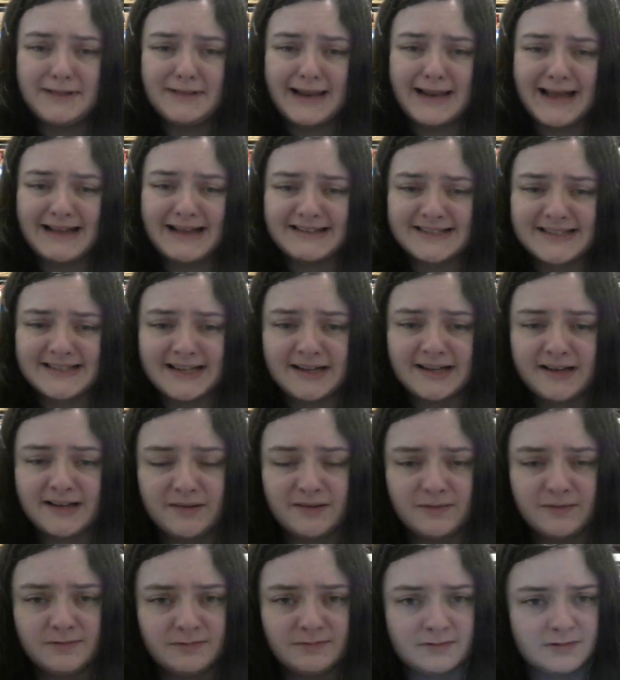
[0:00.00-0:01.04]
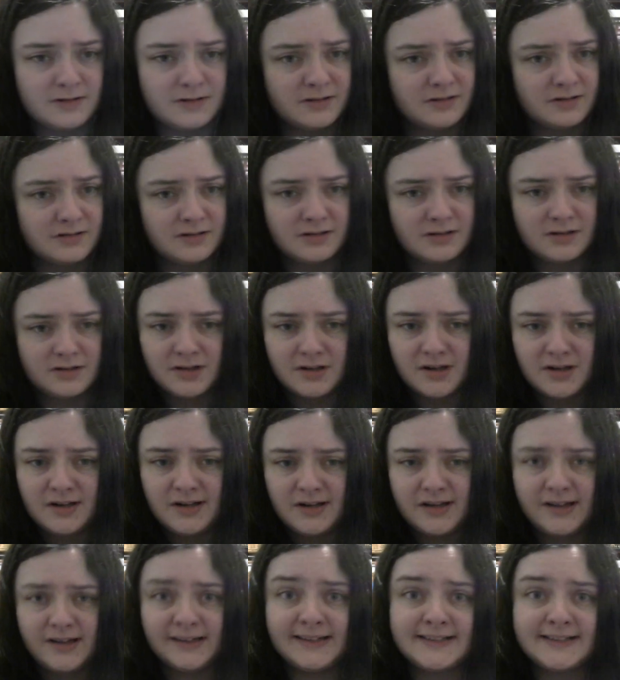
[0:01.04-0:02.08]
That's him.
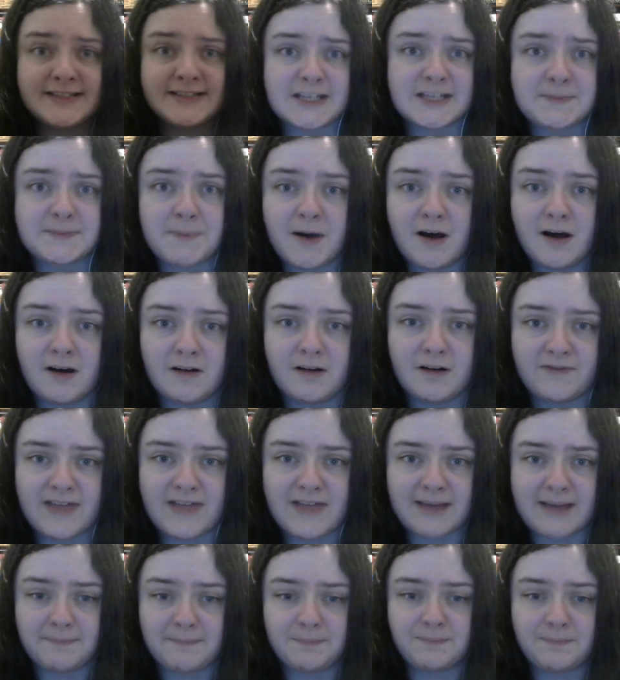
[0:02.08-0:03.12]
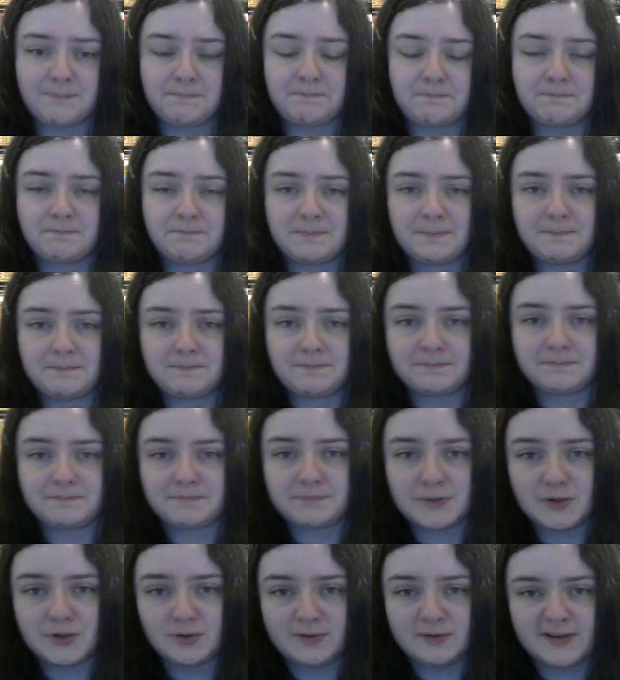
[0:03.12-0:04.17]
Unless this is part of their
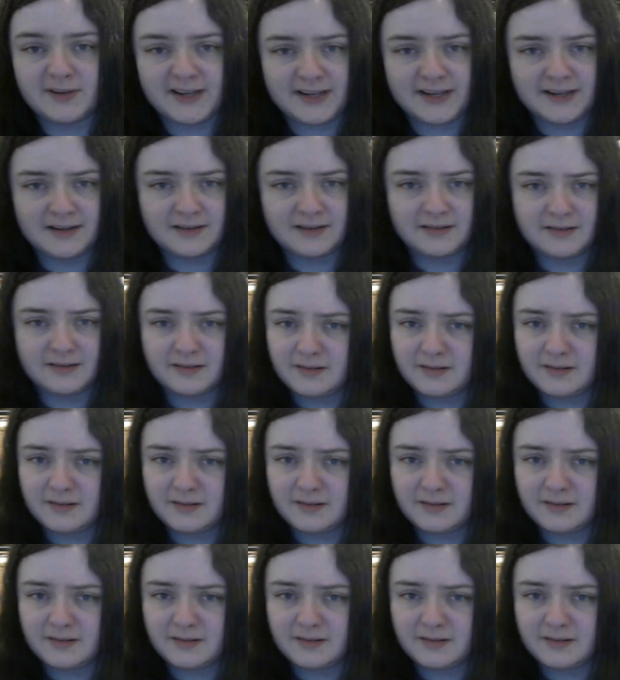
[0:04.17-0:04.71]
ploy.